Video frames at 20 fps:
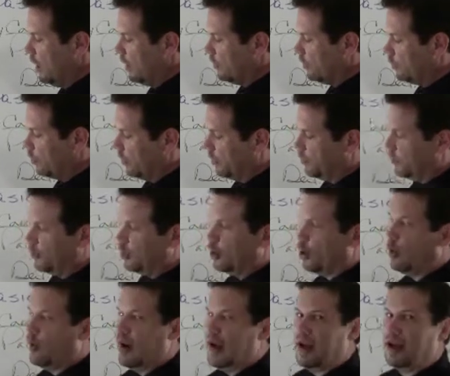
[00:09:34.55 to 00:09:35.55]
So if you
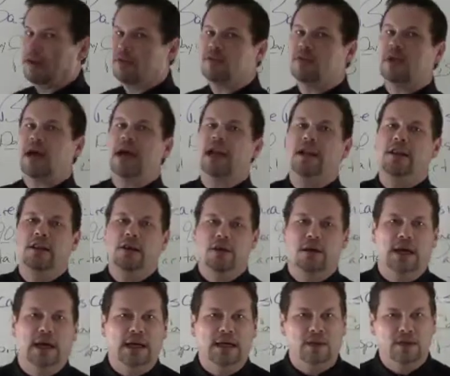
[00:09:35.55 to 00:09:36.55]
go outside of the
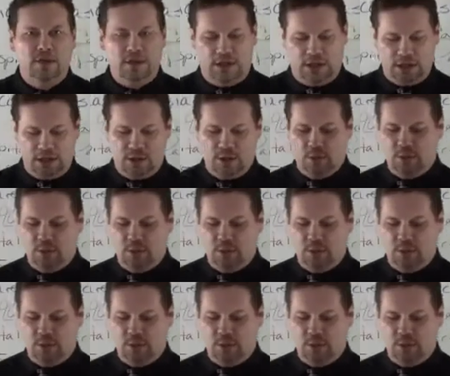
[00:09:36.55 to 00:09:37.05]
United States,